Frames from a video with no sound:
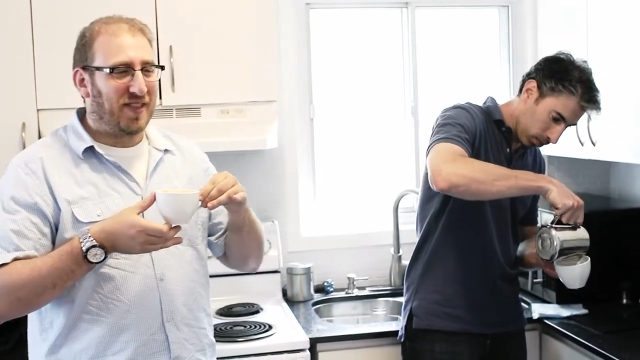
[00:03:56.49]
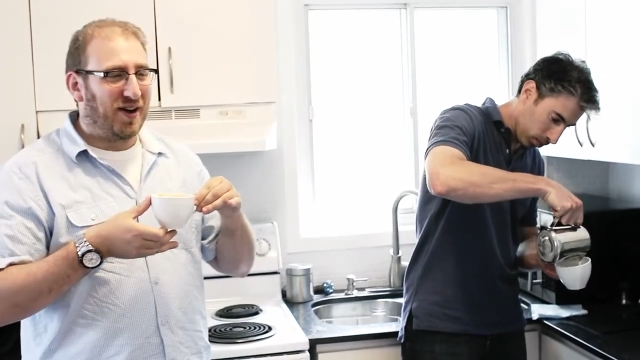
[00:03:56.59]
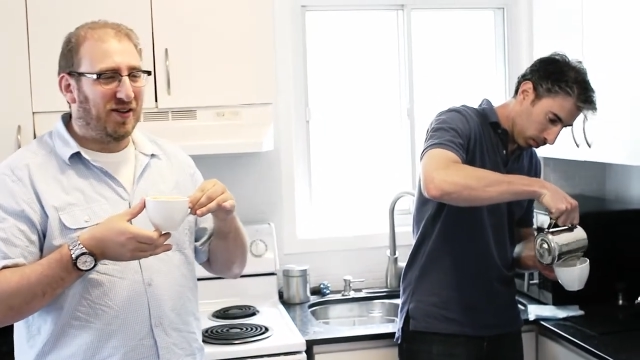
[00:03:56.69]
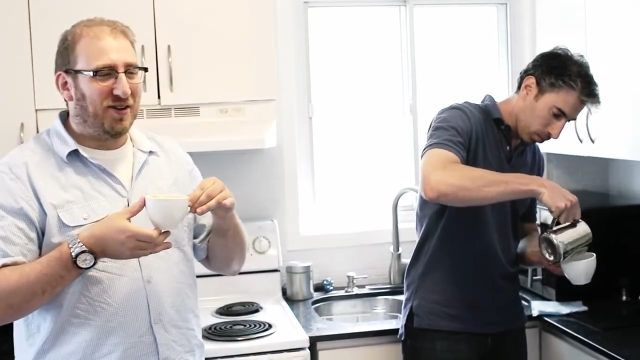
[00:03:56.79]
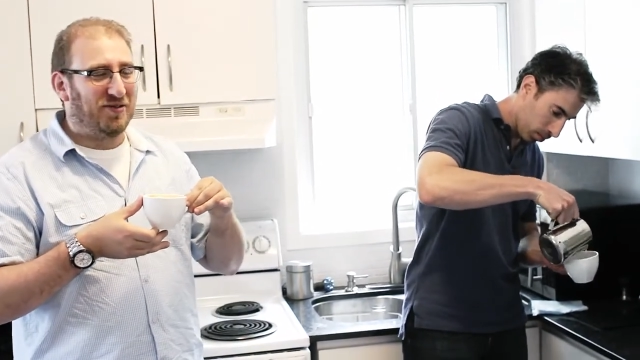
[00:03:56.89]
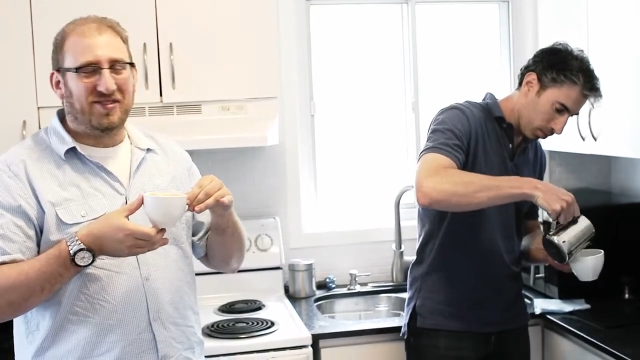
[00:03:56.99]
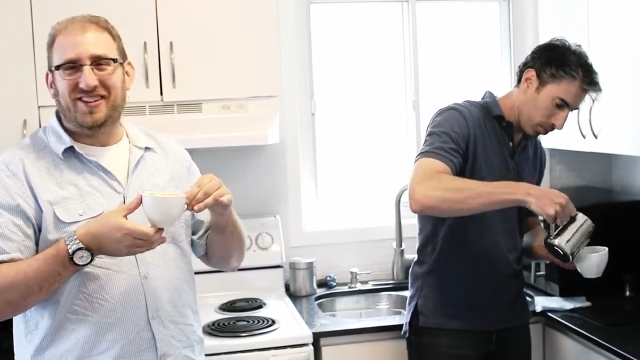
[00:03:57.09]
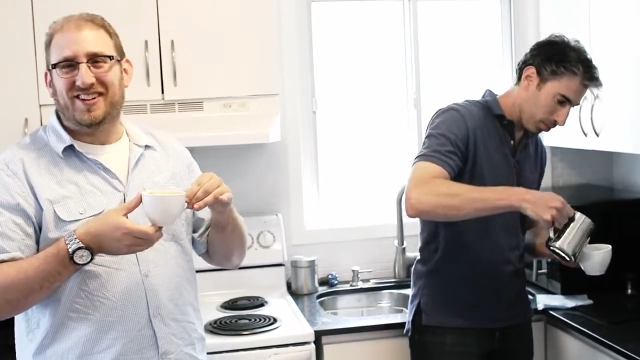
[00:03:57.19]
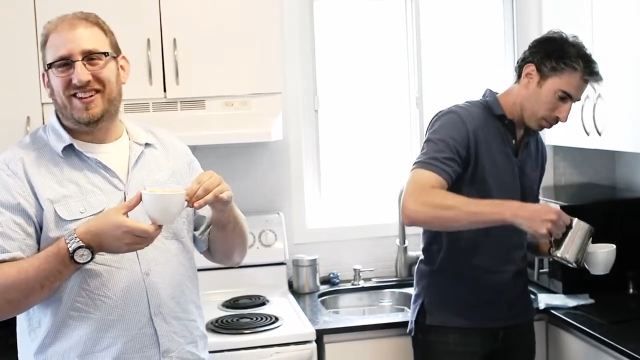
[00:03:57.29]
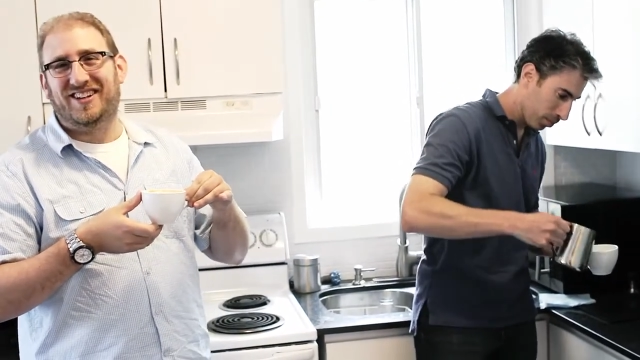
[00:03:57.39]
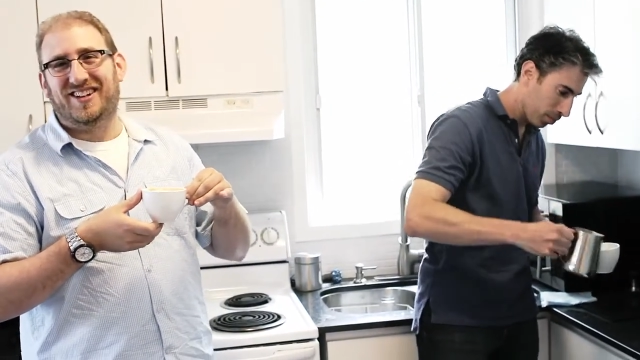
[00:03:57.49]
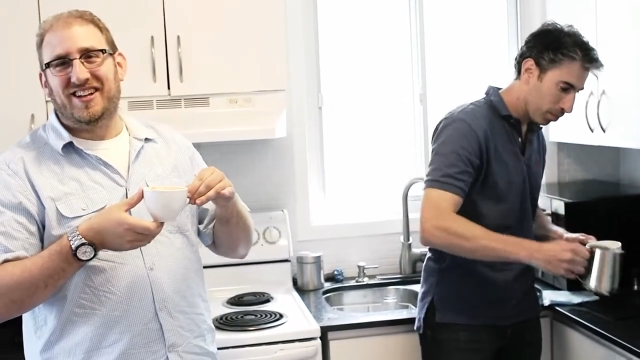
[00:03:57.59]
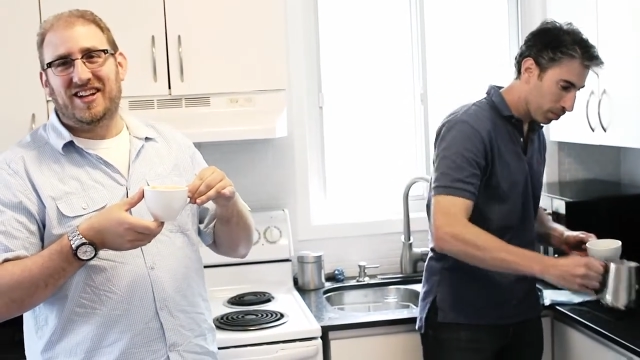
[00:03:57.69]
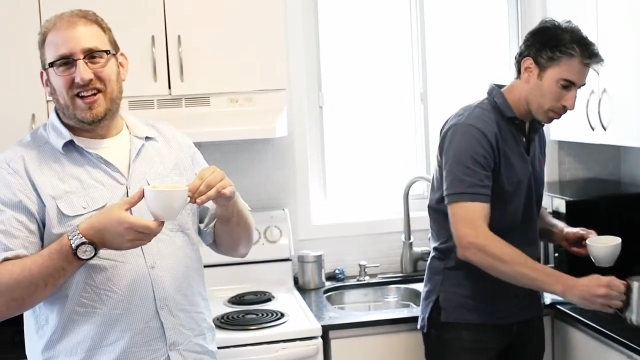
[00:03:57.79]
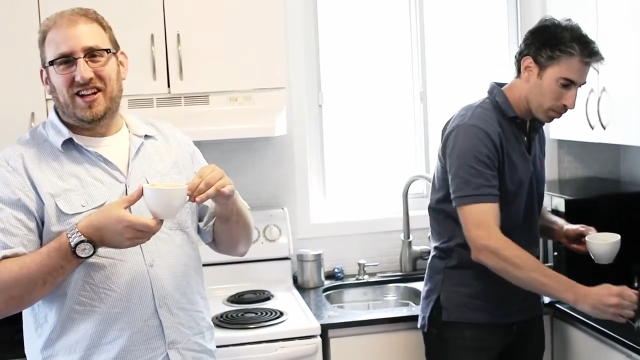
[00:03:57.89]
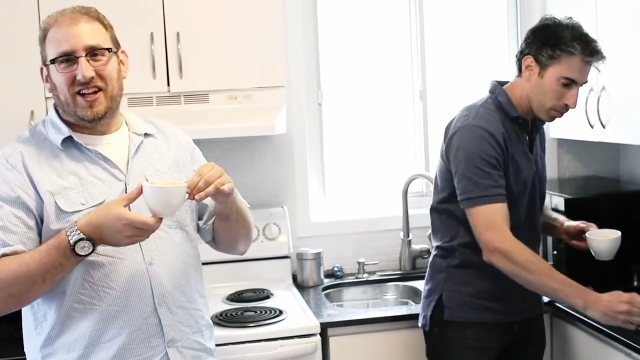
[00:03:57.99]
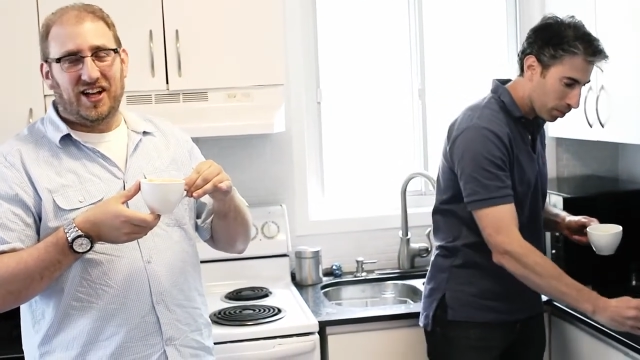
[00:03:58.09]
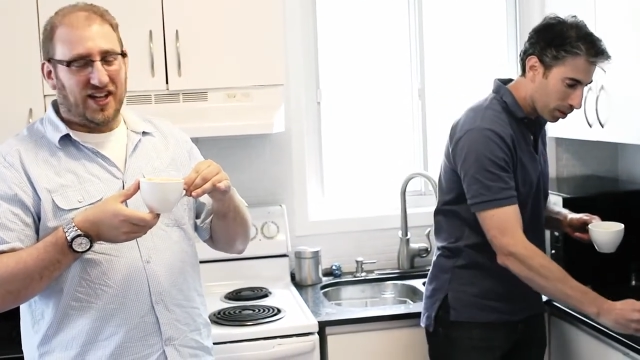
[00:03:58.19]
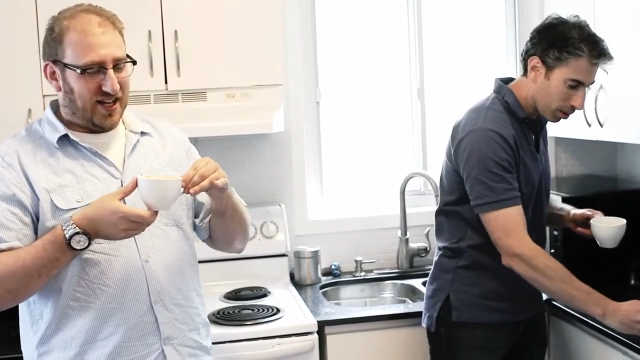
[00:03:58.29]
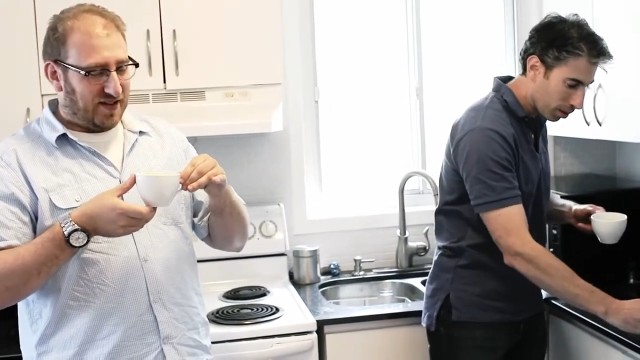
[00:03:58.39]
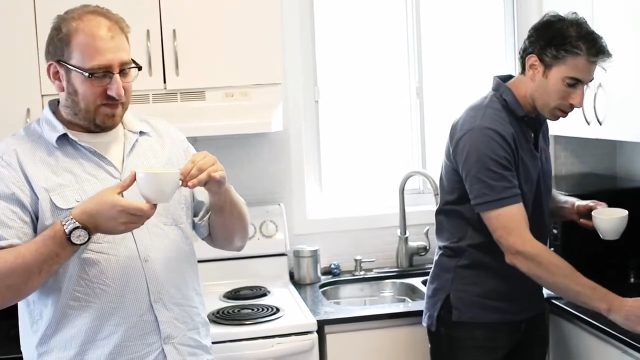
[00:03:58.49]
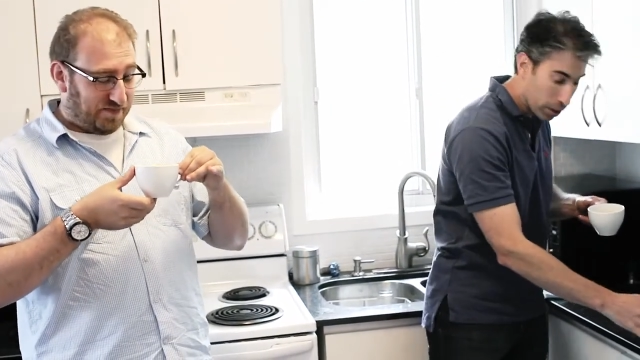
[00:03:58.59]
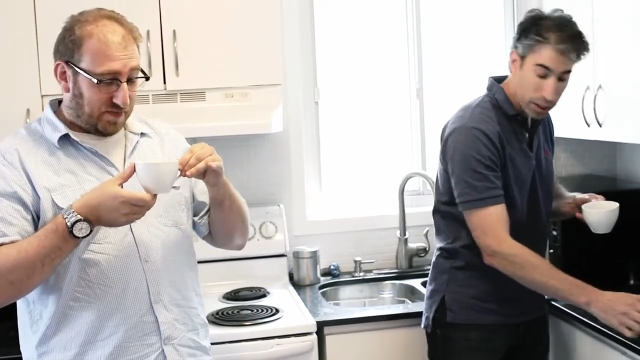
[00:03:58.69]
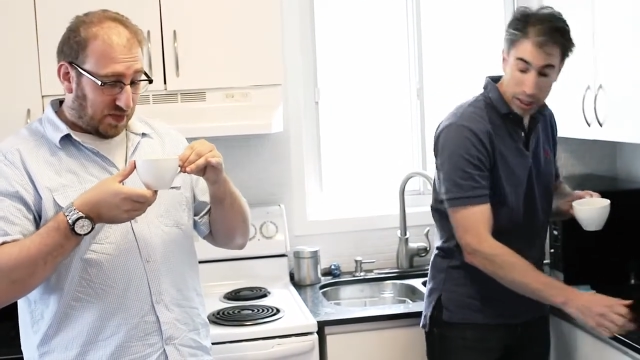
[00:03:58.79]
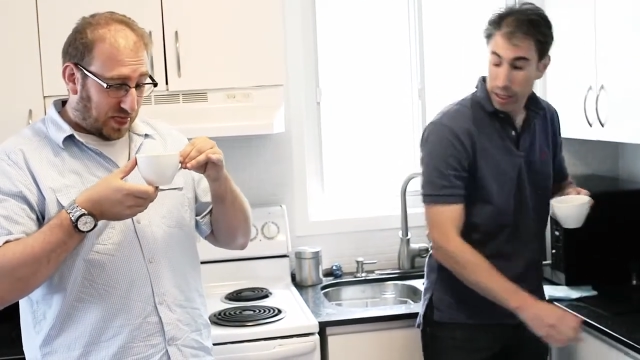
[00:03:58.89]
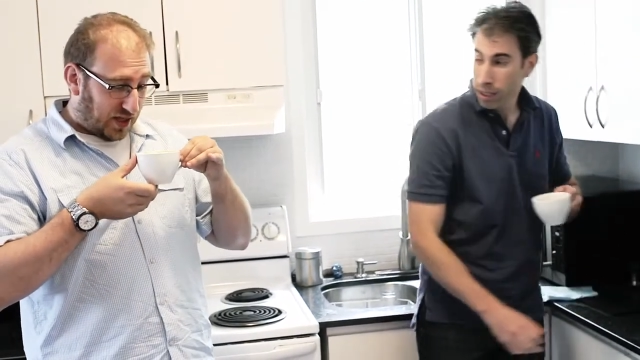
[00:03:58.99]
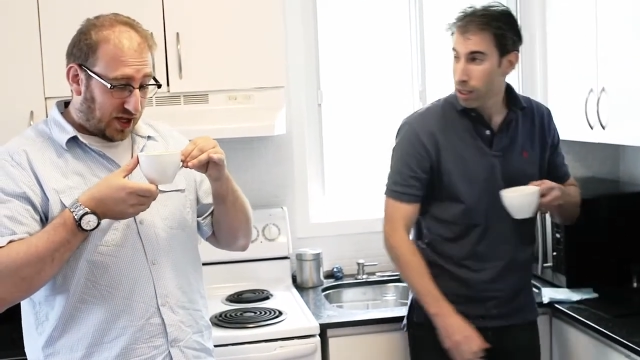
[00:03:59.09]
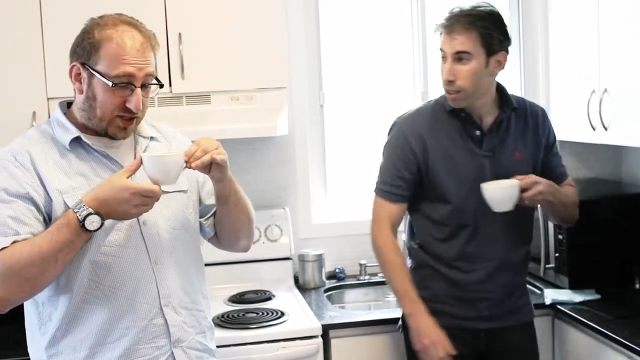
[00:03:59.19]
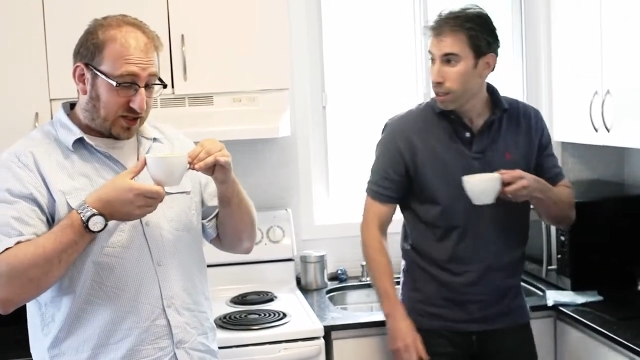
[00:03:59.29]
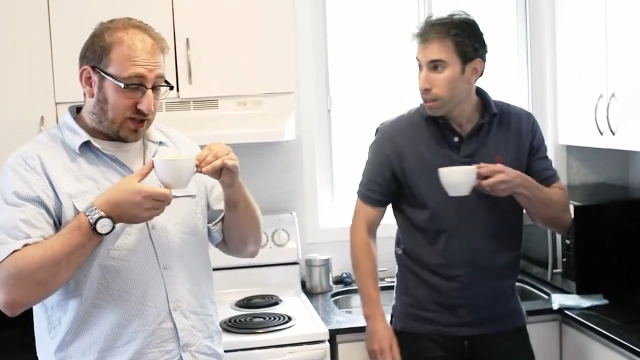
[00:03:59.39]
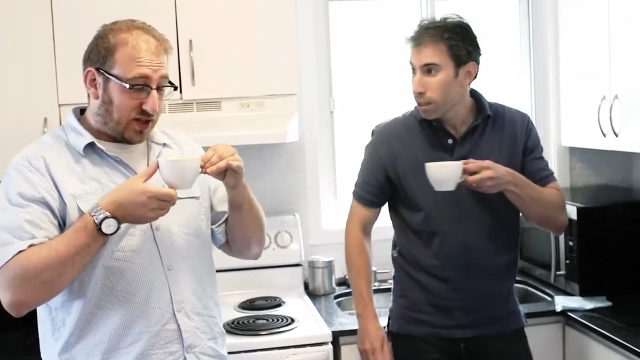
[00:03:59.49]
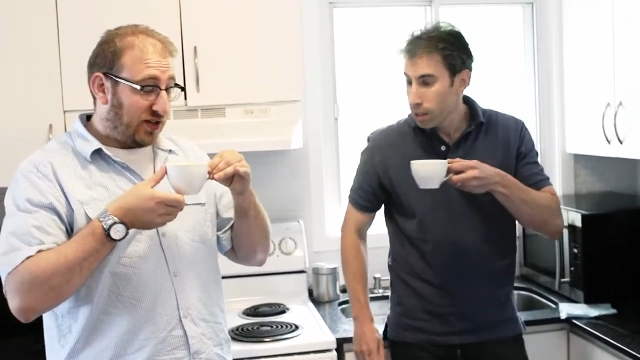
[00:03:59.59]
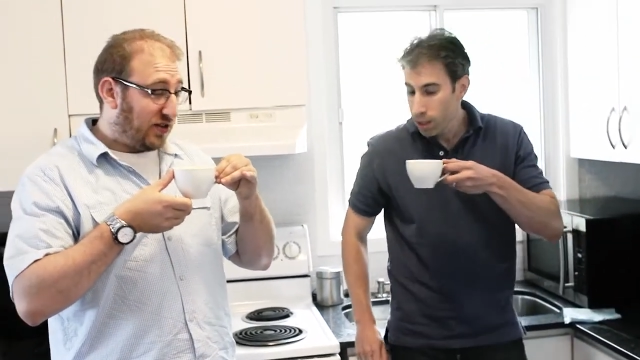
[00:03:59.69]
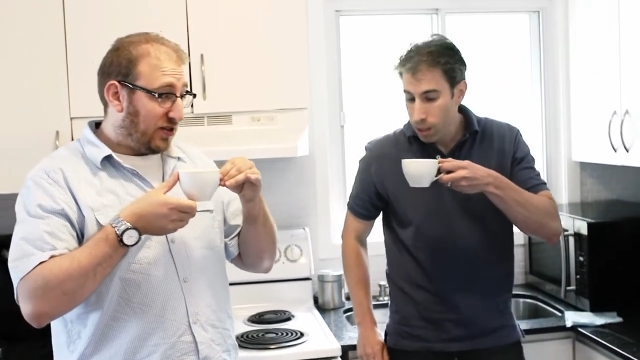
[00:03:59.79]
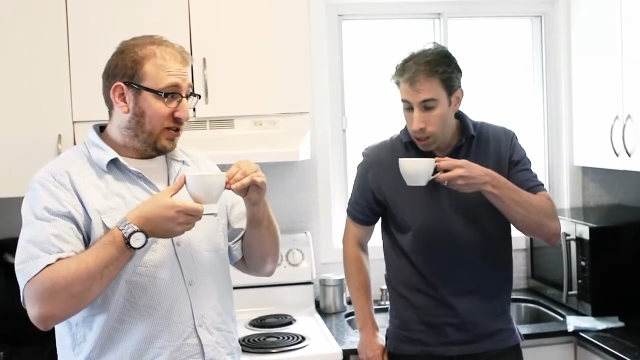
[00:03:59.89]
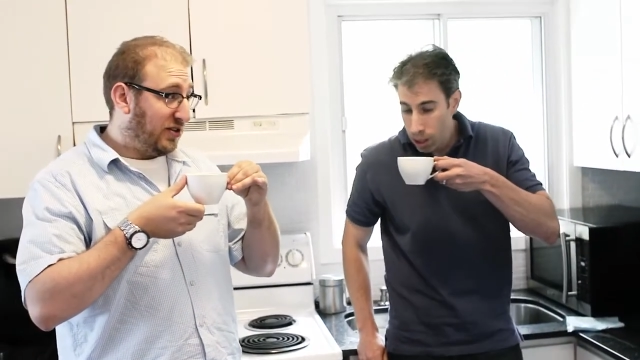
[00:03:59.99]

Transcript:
Speaker 1: how are you? Um, Pretty good, eh? That's, uh,